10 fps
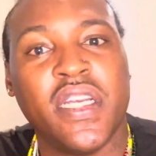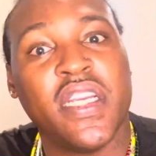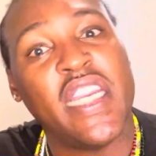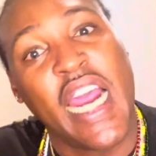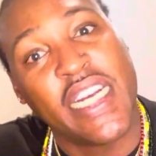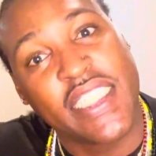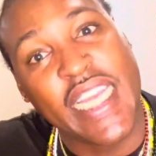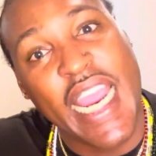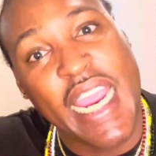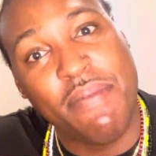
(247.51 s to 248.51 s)
You
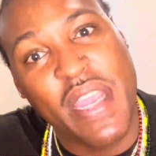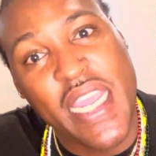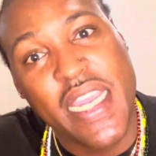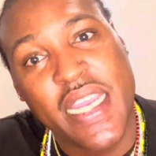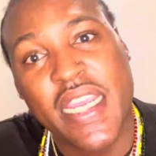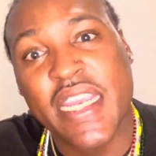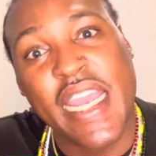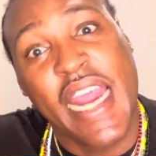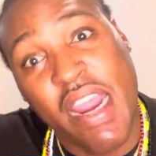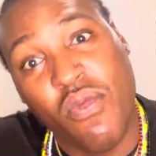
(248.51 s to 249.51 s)
understand me? Yeah,
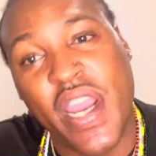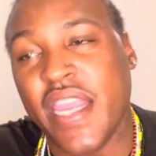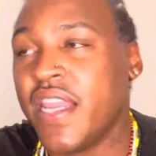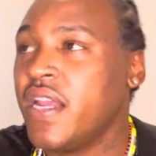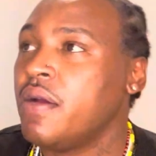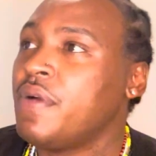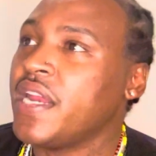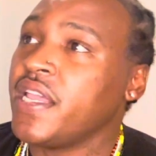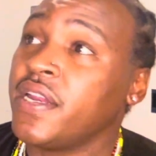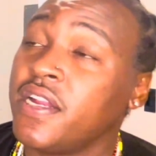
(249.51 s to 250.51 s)
that way. But at
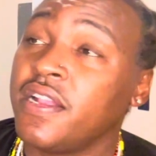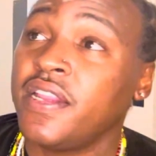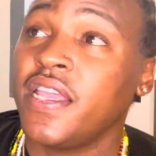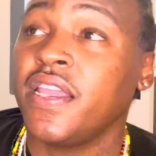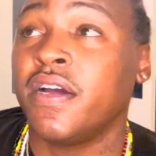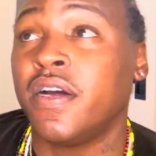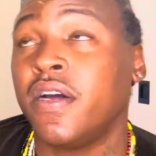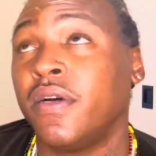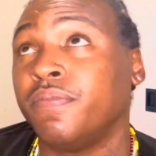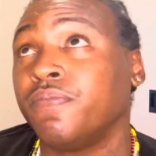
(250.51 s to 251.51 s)
the end of
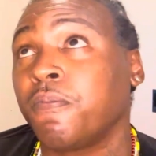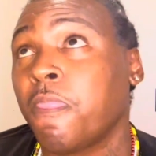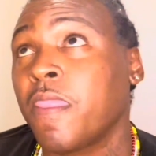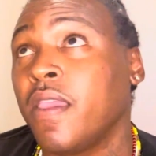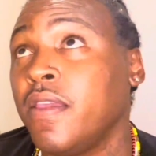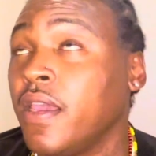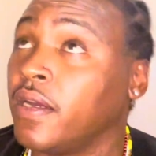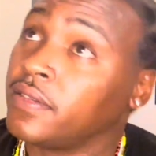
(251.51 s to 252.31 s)
the day,